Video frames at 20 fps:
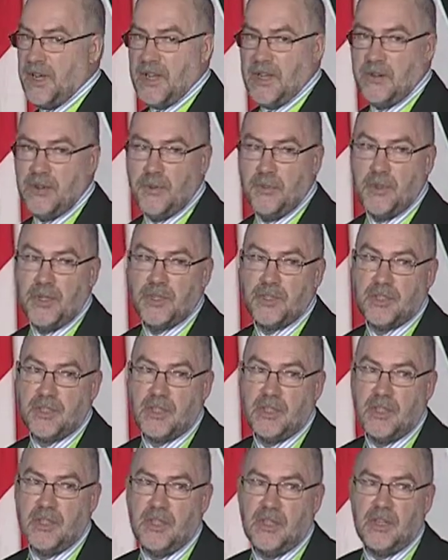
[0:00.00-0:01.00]

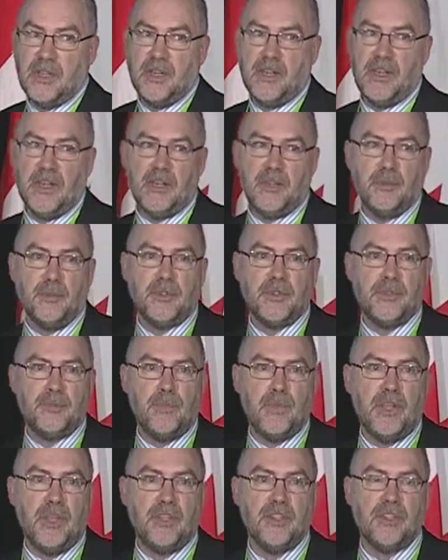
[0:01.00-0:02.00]
anadromous.
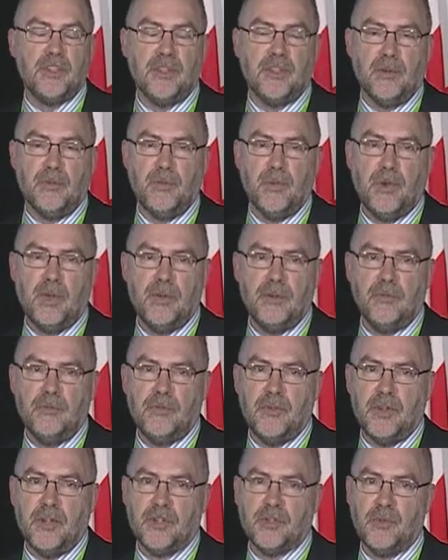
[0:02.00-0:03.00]
Anadromous means that they're born
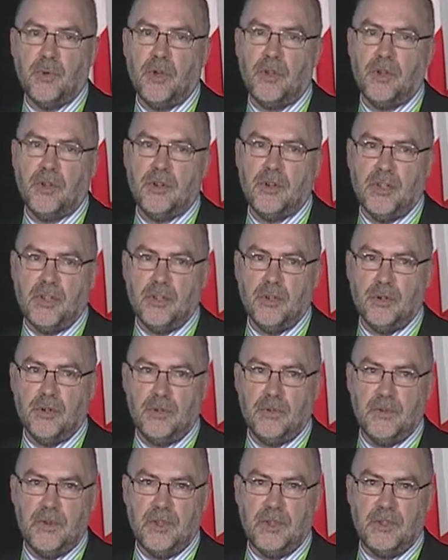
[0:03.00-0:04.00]
in freshwater, they
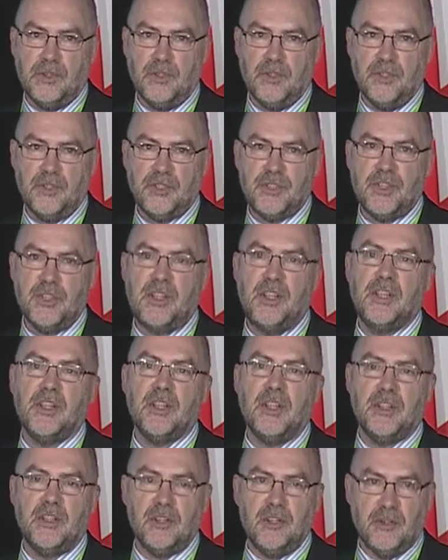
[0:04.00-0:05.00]
go to the sea,
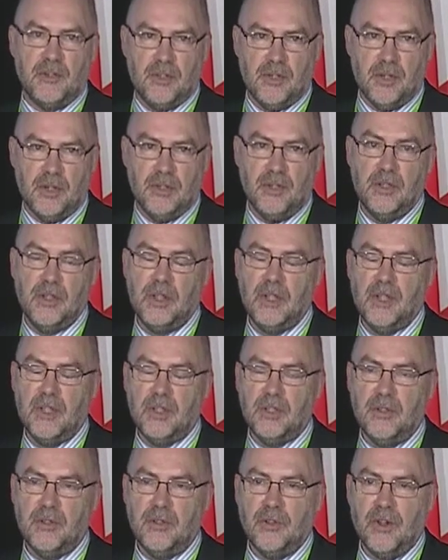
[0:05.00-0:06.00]
then they return
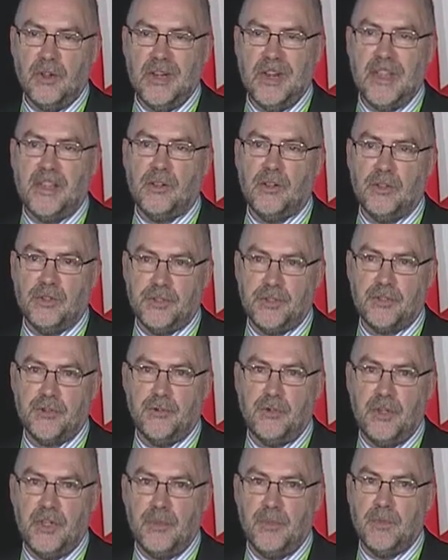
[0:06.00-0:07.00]
to their natal
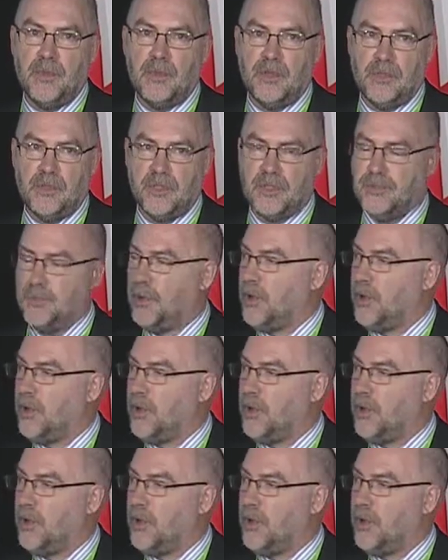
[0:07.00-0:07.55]
stream to